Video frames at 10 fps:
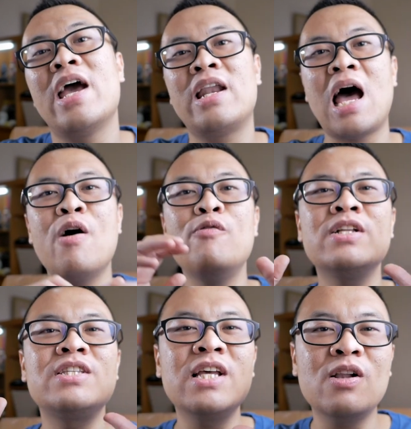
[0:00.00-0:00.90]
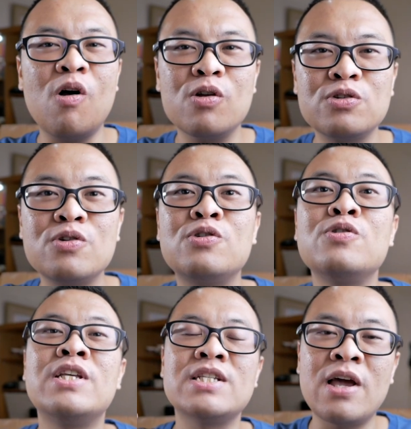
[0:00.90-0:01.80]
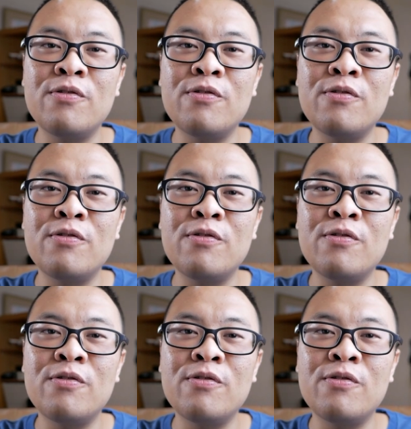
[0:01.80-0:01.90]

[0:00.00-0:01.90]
and I will still also do this